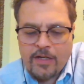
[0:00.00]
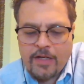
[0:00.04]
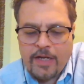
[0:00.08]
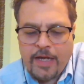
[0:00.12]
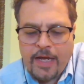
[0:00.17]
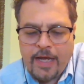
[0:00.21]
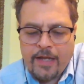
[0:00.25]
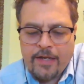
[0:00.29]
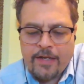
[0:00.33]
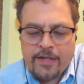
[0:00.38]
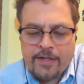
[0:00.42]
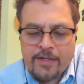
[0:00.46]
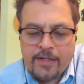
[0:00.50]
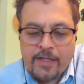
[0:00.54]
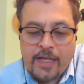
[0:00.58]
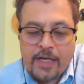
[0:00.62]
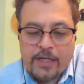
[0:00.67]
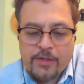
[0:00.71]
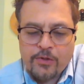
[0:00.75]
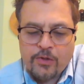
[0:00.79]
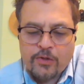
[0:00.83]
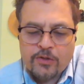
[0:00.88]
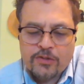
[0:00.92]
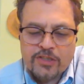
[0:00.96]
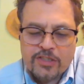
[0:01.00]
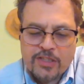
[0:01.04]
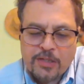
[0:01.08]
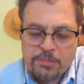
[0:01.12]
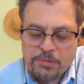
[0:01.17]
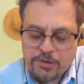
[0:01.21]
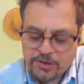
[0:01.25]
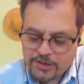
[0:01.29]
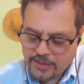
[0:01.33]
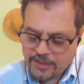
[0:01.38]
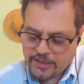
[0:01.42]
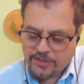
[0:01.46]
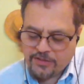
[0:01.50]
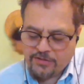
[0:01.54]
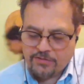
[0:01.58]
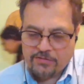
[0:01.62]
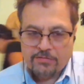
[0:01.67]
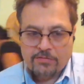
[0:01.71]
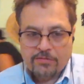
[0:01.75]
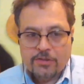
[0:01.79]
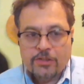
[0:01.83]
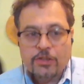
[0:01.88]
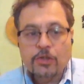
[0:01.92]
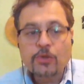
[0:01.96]
an electrical
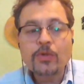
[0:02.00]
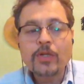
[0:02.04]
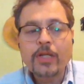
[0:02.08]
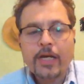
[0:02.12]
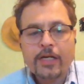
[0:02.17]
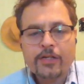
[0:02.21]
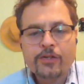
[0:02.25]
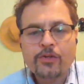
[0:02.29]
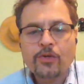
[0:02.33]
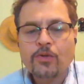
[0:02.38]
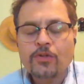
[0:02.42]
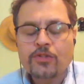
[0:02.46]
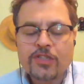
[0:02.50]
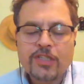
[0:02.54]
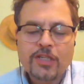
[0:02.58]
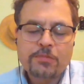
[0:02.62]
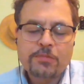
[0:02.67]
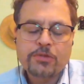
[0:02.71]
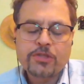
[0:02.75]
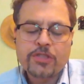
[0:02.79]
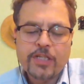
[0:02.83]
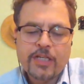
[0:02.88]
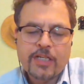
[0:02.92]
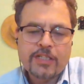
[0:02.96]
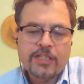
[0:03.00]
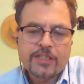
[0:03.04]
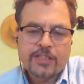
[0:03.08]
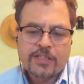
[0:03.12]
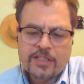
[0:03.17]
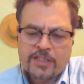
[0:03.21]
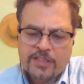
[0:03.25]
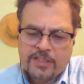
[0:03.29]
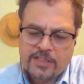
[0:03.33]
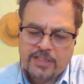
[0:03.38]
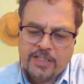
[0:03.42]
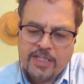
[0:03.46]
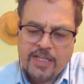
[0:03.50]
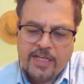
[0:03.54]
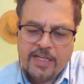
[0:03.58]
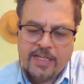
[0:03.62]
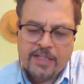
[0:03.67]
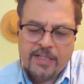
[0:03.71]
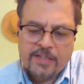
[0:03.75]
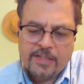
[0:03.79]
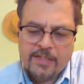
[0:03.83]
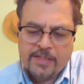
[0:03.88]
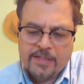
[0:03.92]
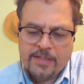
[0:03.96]
substation, two electrical substations,
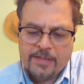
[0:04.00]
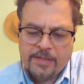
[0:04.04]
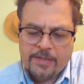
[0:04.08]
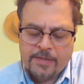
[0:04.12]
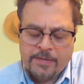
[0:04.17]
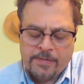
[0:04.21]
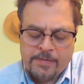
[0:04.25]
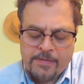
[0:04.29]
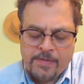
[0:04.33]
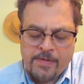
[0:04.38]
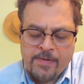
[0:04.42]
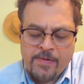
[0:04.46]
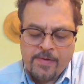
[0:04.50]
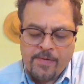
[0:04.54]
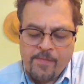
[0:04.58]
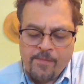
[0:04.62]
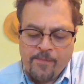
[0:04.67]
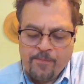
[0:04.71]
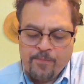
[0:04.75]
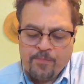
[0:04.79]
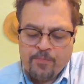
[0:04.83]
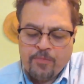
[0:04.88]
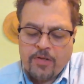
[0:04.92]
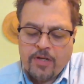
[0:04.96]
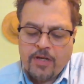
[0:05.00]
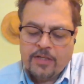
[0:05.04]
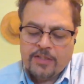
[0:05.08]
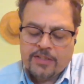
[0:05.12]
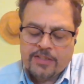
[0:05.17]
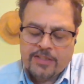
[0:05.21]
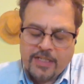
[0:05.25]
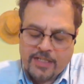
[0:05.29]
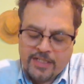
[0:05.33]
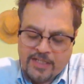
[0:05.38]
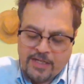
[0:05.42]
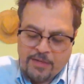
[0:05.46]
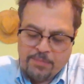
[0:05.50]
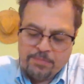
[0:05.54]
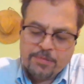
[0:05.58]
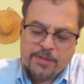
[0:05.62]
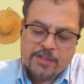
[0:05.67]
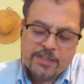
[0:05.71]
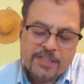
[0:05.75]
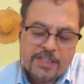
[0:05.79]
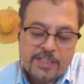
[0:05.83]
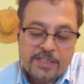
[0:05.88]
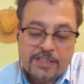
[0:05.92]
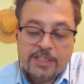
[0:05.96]
and setting up
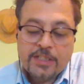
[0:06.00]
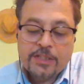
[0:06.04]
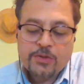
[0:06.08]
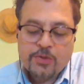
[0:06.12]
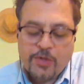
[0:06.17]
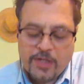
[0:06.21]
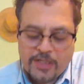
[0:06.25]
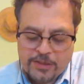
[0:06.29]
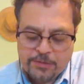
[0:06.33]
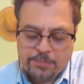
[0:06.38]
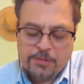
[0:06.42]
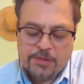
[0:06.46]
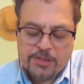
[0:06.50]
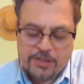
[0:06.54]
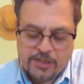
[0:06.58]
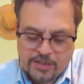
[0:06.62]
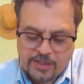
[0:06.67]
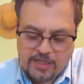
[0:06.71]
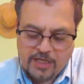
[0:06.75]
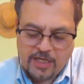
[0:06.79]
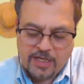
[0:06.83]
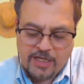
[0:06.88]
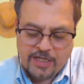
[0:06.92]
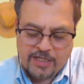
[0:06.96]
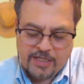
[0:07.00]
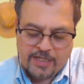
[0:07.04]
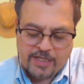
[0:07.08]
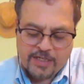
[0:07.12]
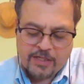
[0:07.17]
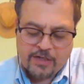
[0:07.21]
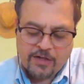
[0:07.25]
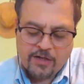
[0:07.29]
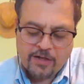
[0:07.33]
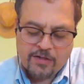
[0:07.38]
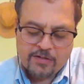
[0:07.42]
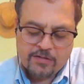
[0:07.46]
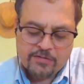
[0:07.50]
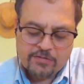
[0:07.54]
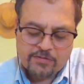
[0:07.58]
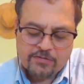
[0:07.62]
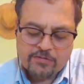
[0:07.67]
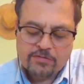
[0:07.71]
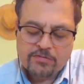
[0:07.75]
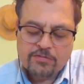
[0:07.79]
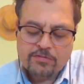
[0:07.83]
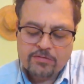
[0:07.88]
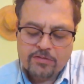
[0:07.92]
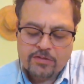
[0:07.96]
a DC transmission line, I got
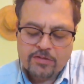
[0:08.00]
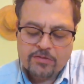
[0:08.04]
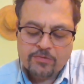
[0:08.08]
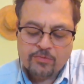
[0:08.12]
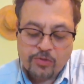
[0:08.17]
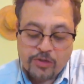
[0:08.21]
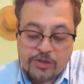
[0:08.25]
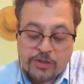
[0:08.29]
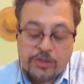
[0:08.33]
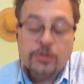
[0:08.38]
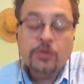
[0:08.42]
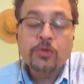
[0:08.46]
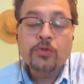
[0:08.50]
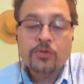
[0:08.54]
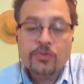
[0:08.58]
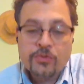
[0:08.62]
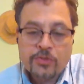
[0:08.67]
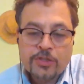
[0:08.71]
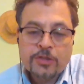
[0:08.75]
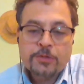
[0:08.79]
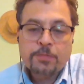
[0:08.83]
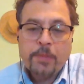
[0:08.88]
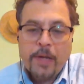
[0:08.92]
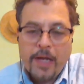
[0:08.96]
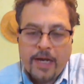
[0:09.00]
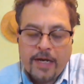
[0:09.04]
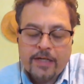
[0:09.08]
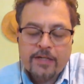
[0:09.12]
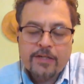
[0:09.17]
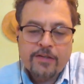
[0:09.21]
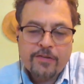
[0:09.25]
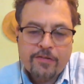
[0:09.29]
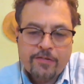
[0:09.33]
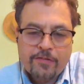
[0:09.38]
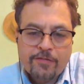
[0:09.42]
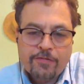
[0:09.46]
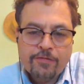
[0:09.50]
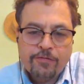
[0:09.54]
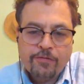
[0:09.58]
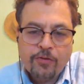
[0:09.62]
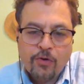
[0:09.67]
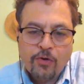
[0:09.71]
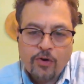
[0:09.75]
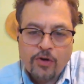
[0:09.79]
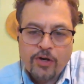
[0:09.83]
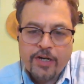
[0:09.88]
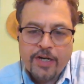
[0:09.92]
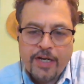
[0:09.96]
renewed respect
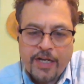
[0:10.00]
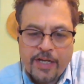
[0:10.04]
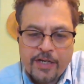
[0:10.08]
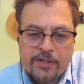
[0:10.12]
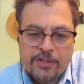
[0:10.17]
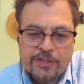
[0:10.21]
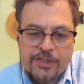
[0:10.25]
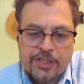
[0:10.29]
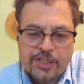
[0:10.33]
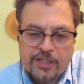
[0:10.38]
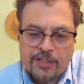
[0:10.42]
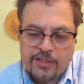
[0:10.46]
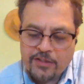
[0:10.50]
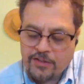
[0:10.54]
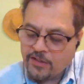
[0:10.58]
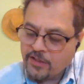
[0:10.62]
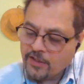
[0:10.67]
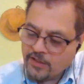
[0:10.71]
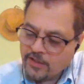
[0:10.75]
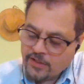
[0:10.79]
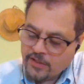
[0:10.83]
for energy.